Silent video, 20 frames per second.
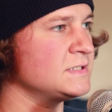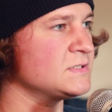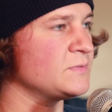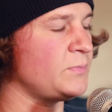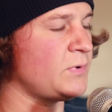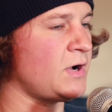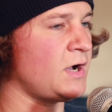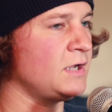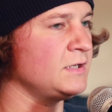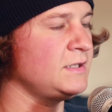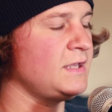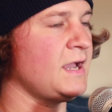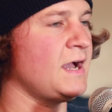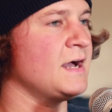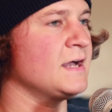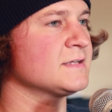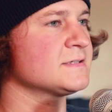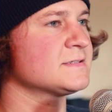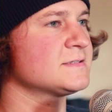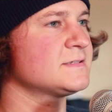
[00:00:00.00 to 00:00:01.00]
to
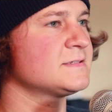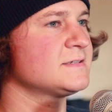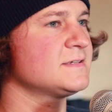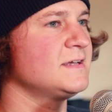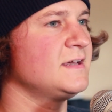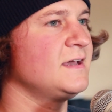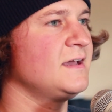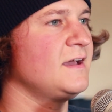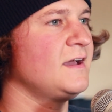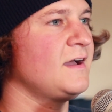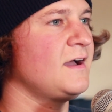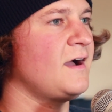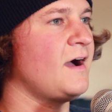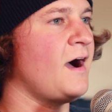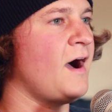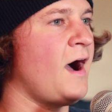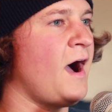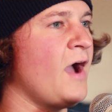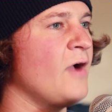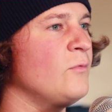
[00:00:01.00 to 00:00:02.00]
podcasts,
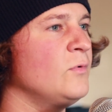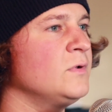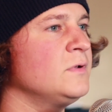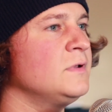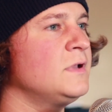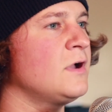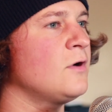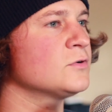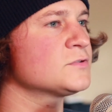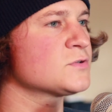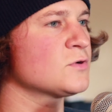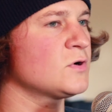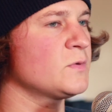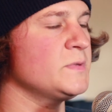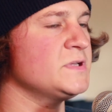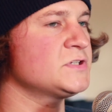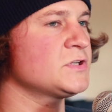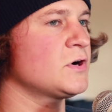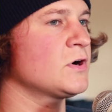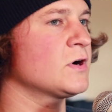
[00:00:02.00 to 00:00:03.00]
I would sort of
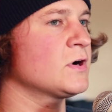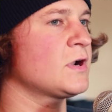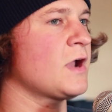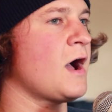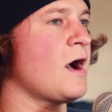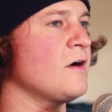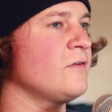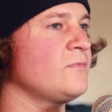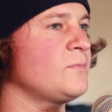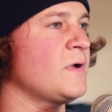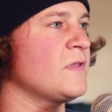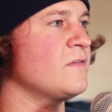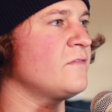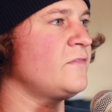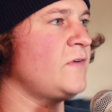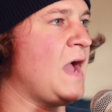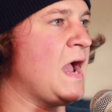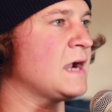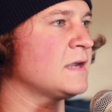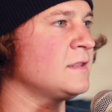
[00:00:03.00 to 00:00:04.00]
be turned off by the
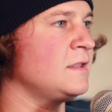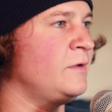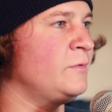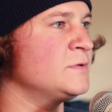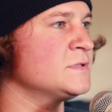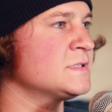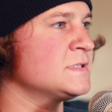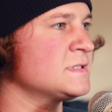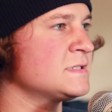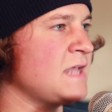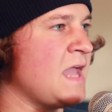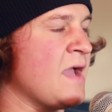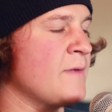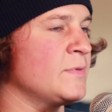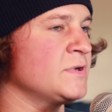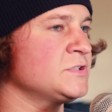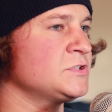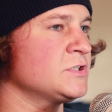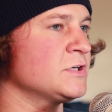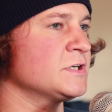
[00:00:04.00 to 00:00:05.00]
fact that it was this
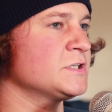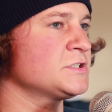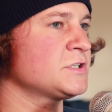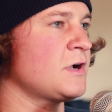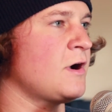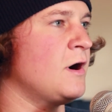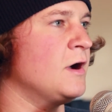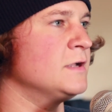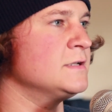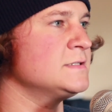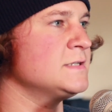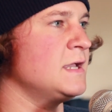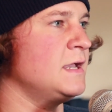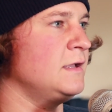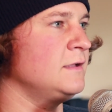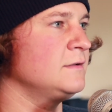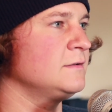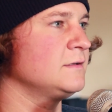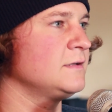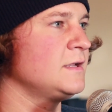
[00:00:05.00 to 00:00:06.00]
amateurish
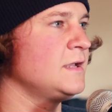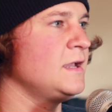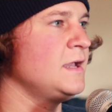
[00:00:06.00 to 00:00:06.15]
content.